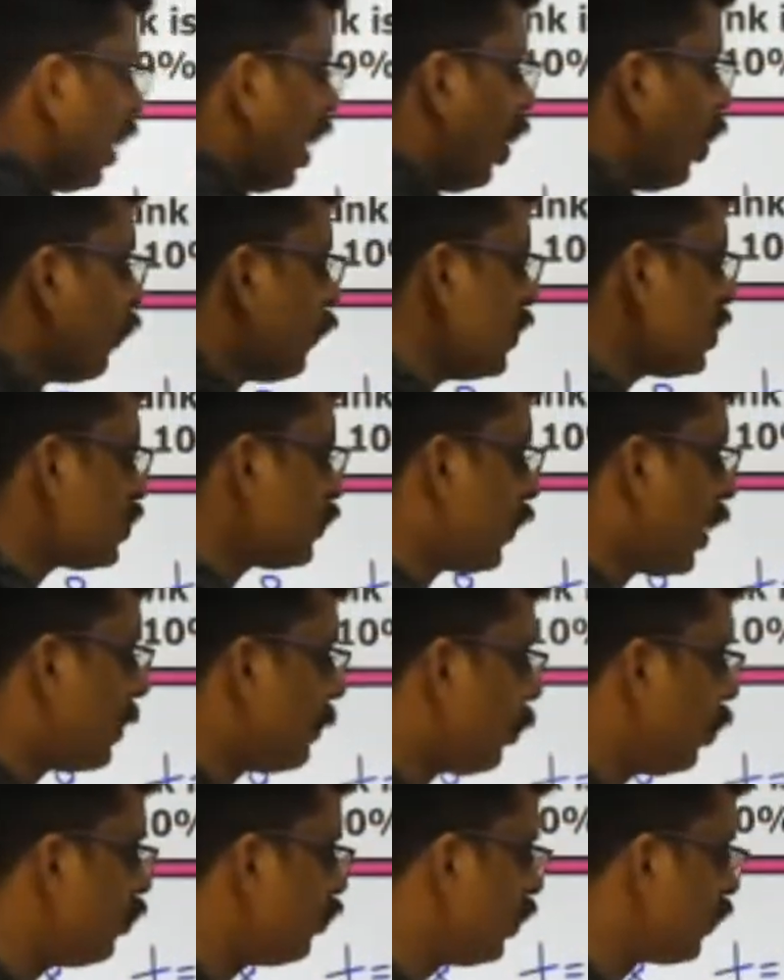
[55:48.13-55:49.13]
of which
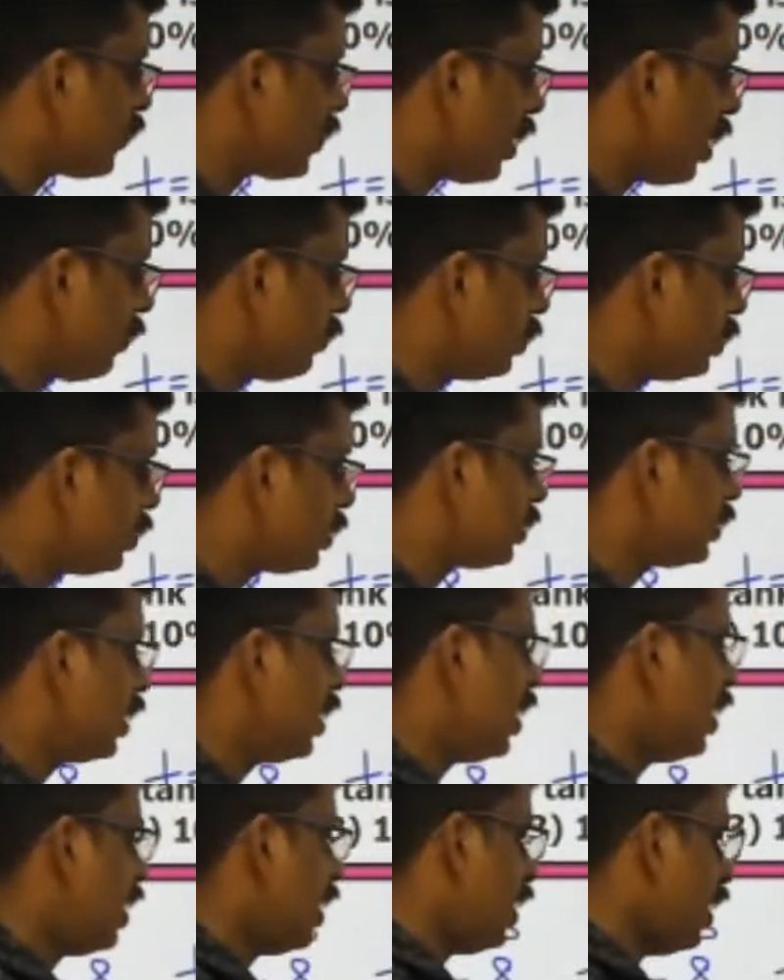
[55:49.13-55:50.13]
1.6 hours
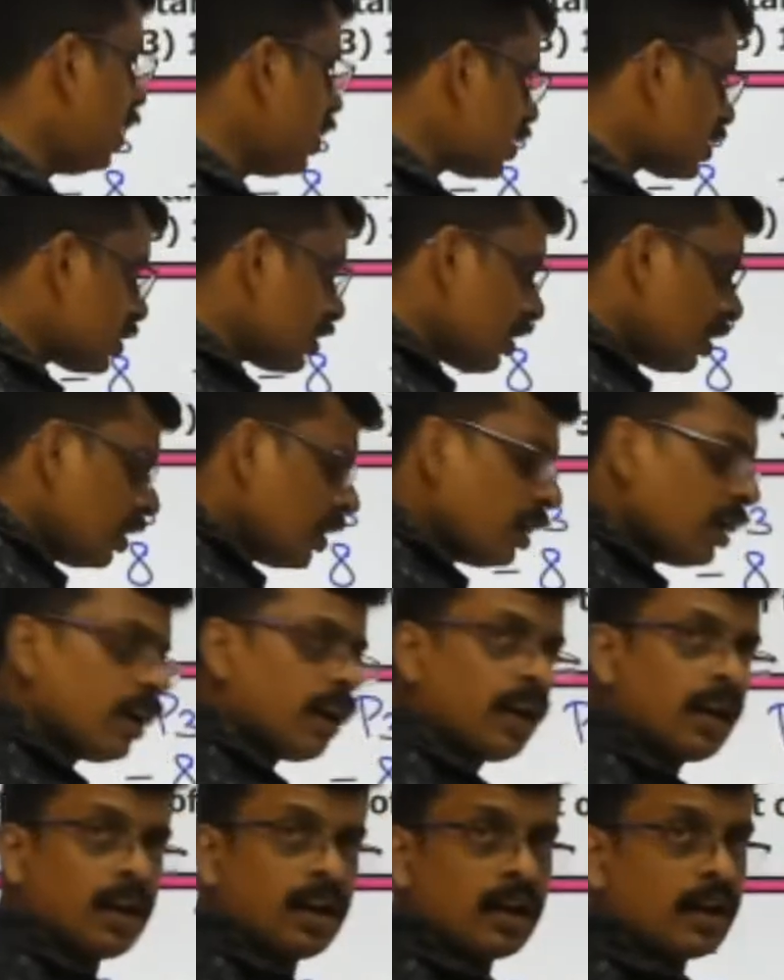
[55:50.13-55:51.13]
is
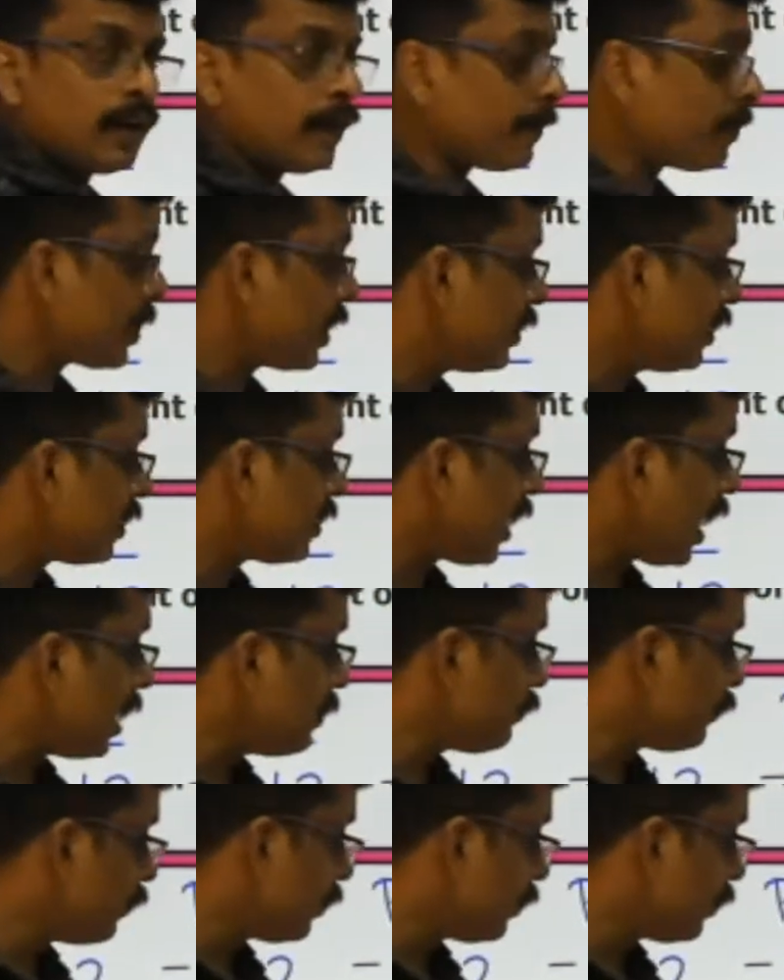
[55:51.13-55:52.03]
the time